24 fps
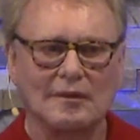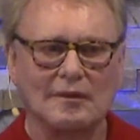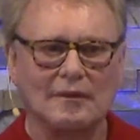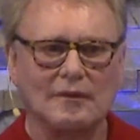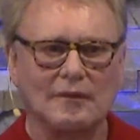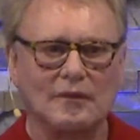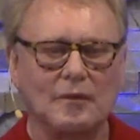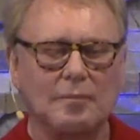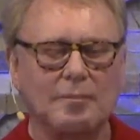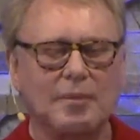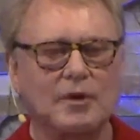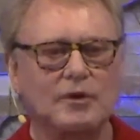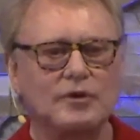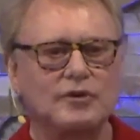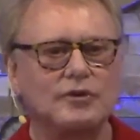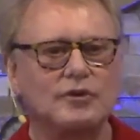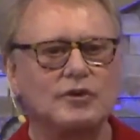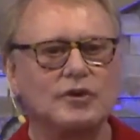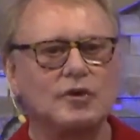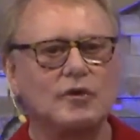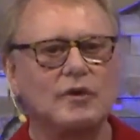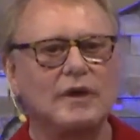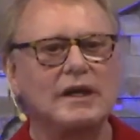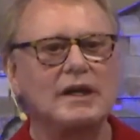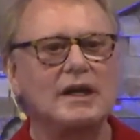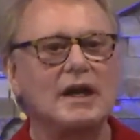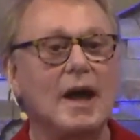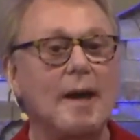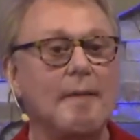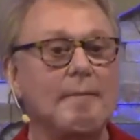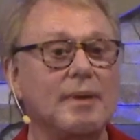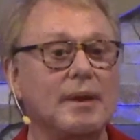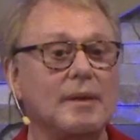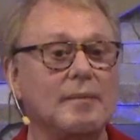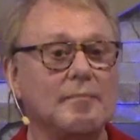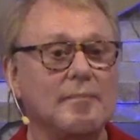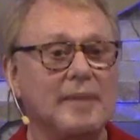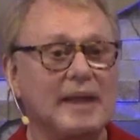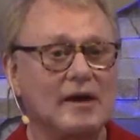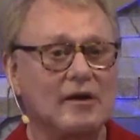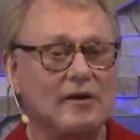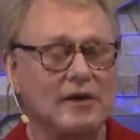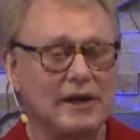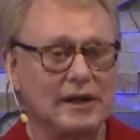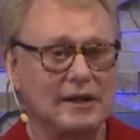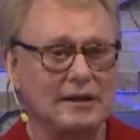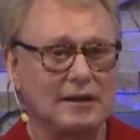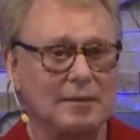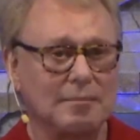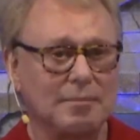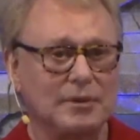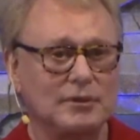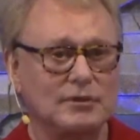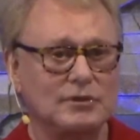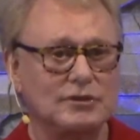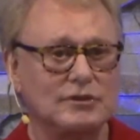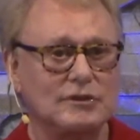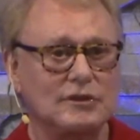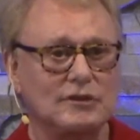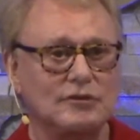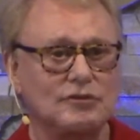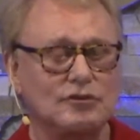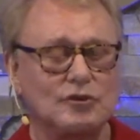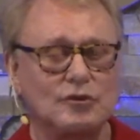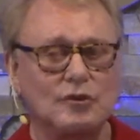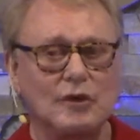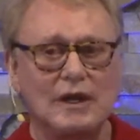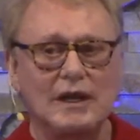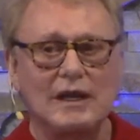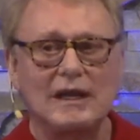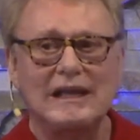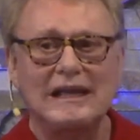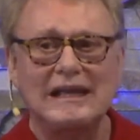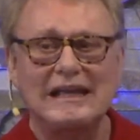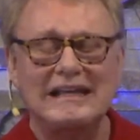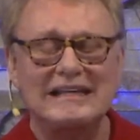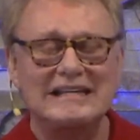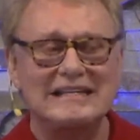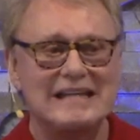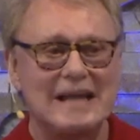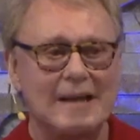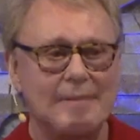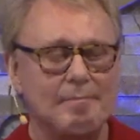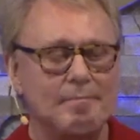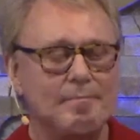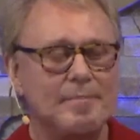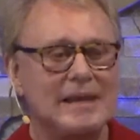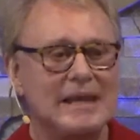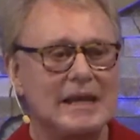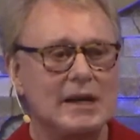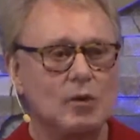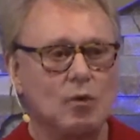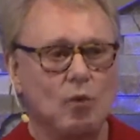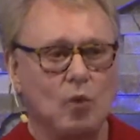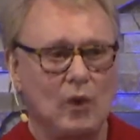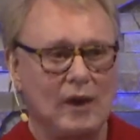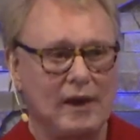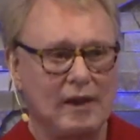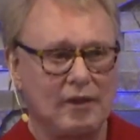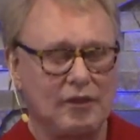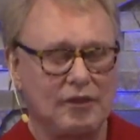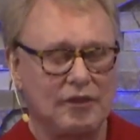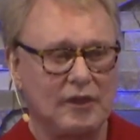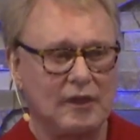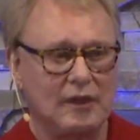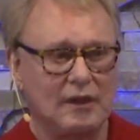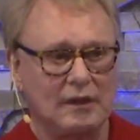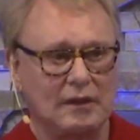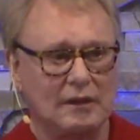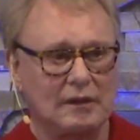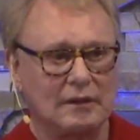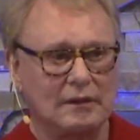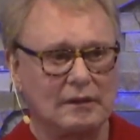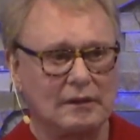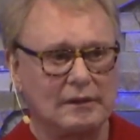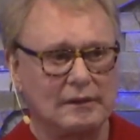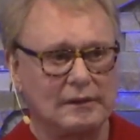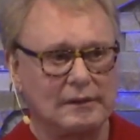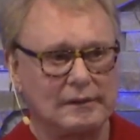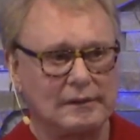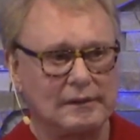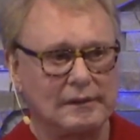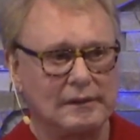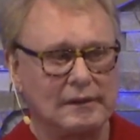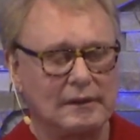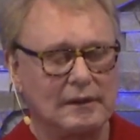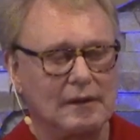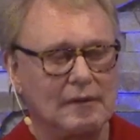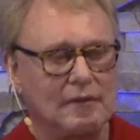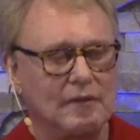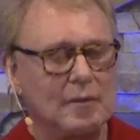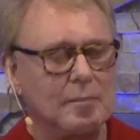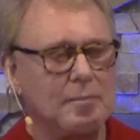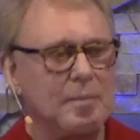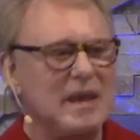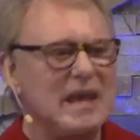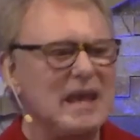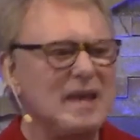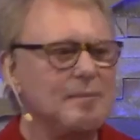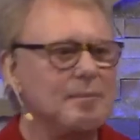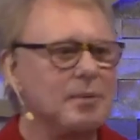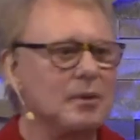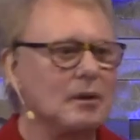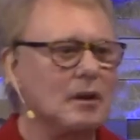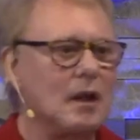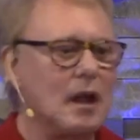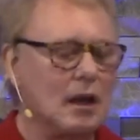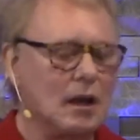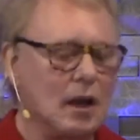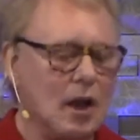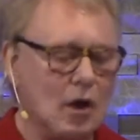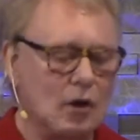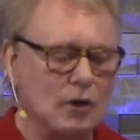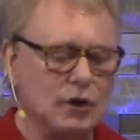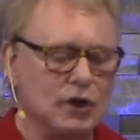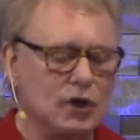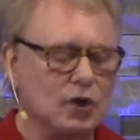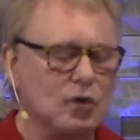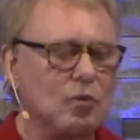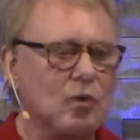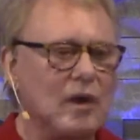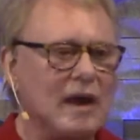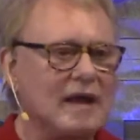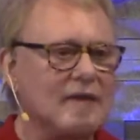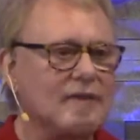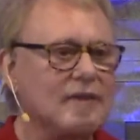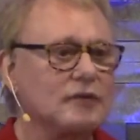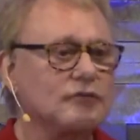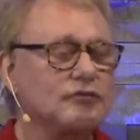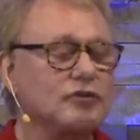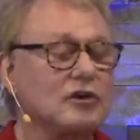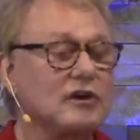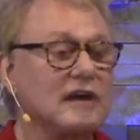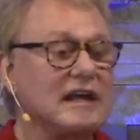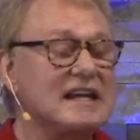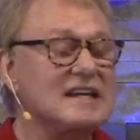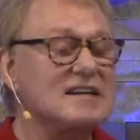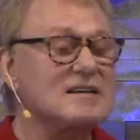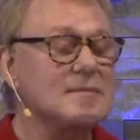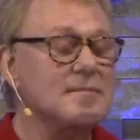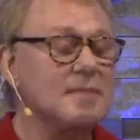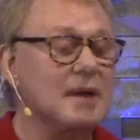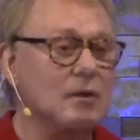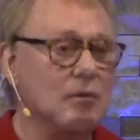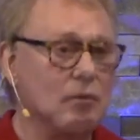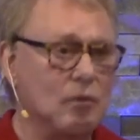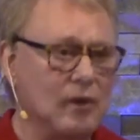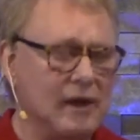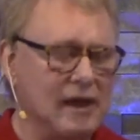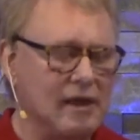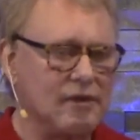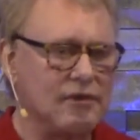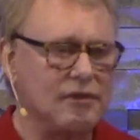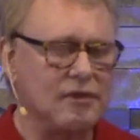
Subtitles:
The person you end up marrying, the person that you end up being with, the people along your way that you're intimate with.